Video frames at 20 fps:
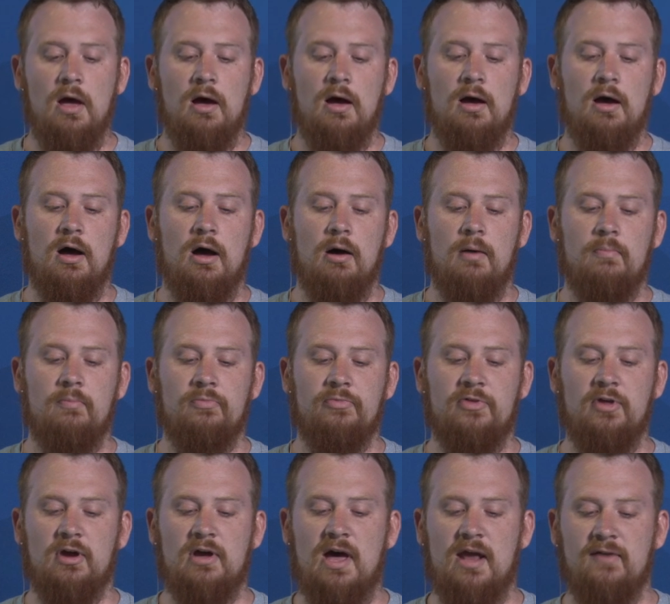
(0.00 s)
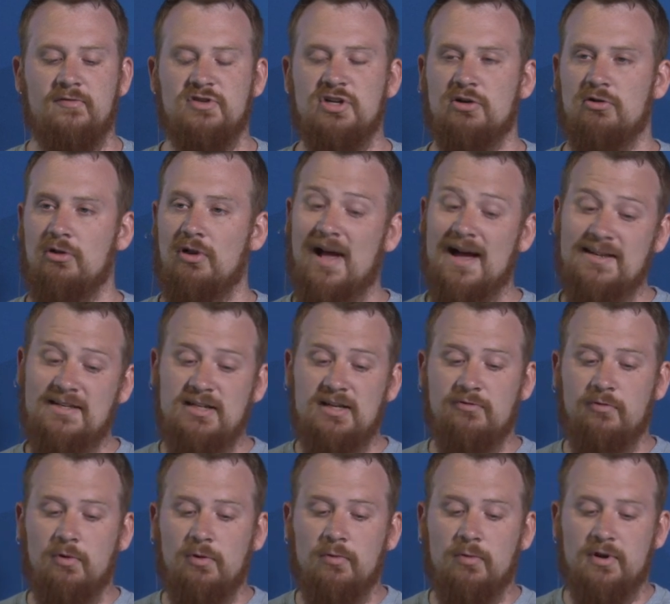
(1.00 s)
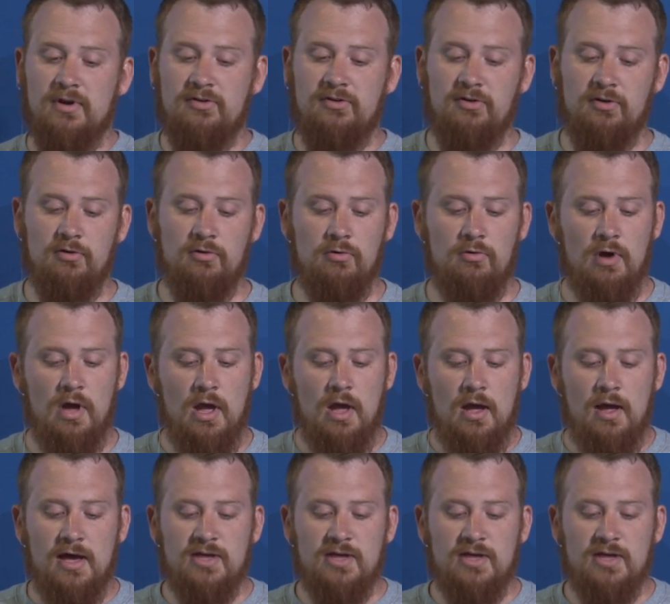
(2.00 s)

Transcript: Um, the kind of general idea of what we want to do,